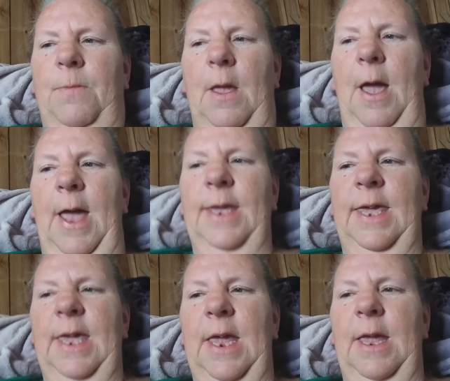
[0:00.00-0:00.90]
I
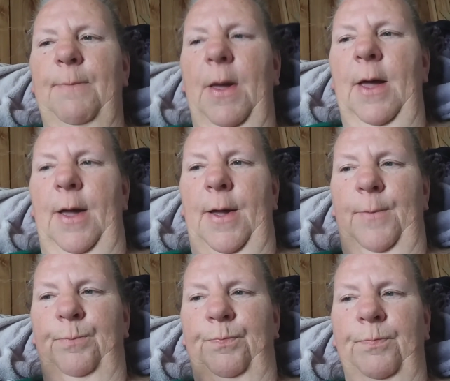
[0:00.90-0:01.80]
keep
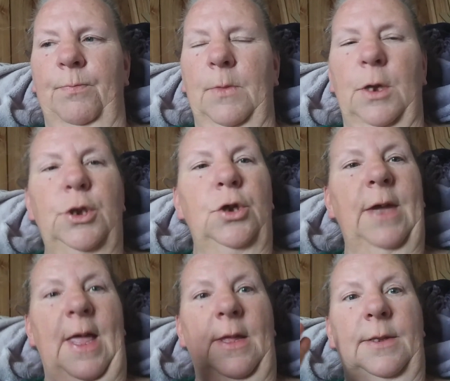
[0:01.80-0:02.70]
2
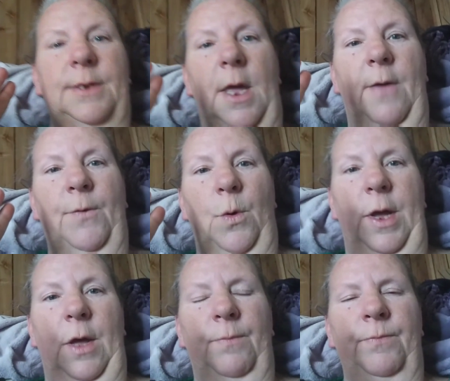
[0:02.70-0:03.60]
gallons of
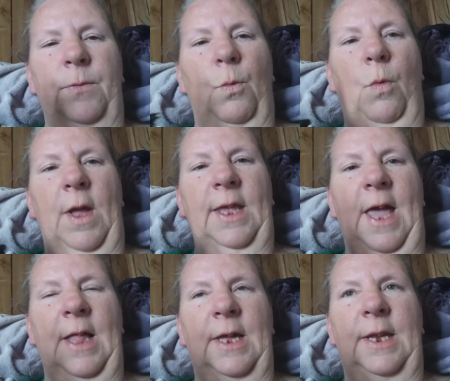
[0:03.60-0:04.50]
oil. 1
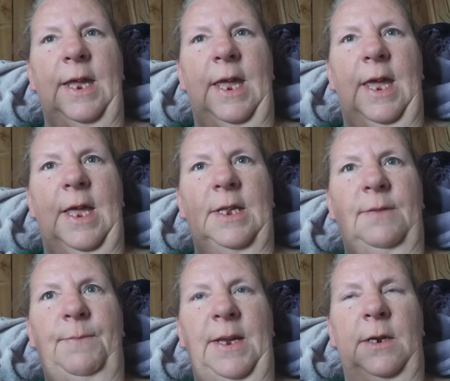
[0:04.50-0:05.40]
gallon is
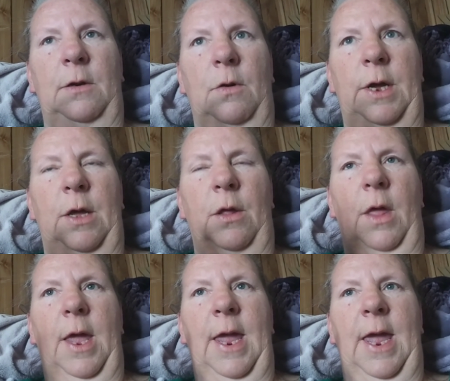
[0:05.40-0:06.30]
peanut oil
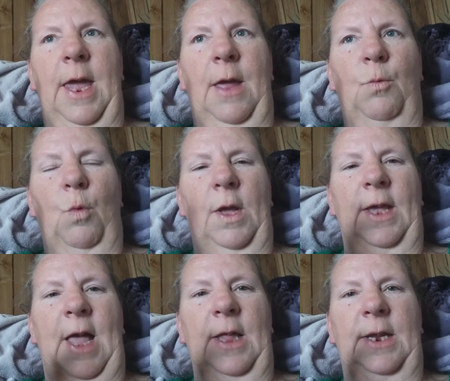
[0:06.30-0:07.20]
and 1
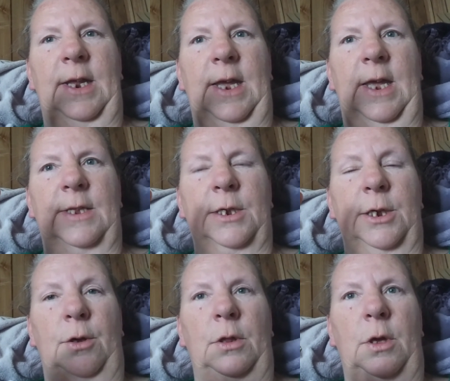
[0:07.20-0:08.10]
gallon is
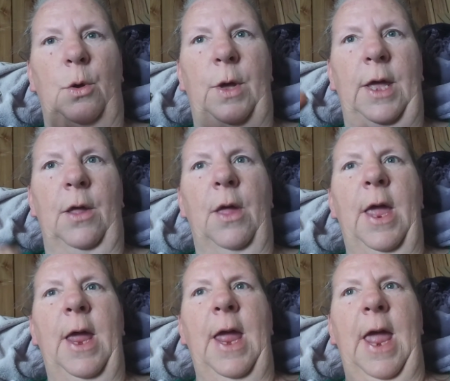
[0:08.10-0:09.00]
canola oil,
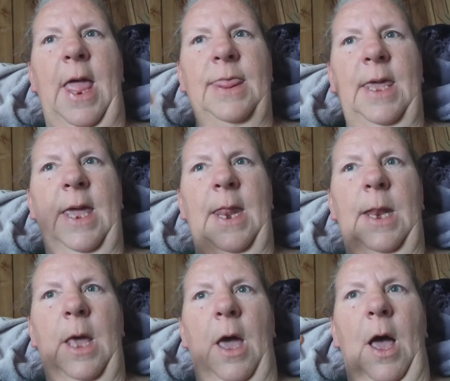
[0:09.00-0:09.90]
and
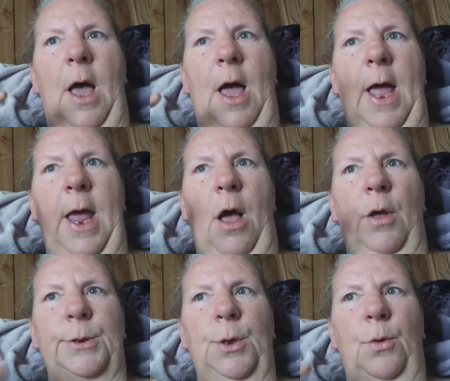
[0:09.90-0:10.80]
then I
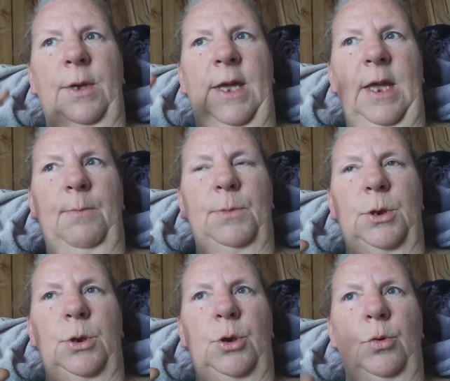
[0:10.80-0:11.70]
also keep
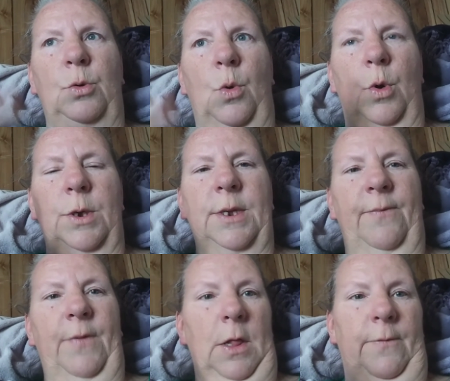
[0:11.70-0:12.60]
2 quarts
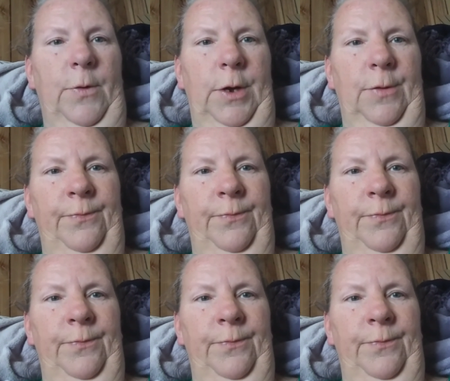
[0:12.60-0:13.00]
of olive oil